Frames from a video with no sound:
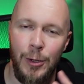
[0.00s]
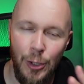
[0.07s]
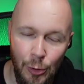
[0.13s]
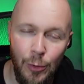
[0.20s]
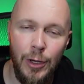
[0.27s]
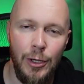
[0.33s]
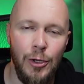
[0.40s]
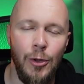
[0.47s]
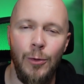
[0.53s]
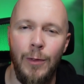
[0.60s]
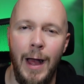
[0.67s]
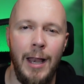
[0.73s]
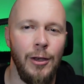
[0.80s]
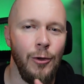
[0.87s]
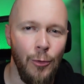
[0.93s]
you can do
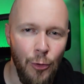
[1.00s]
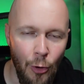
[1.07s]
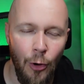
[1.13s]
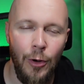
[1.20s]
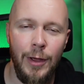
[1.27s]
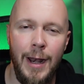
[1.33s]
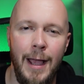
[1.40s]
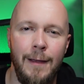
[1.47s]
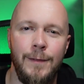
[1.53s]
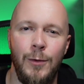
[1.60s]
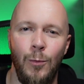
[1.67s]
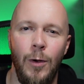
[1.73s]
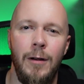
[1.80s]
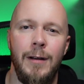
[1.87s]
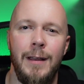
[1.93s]
that, and you're not going to have to
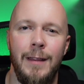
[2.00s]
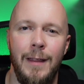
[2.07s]
worry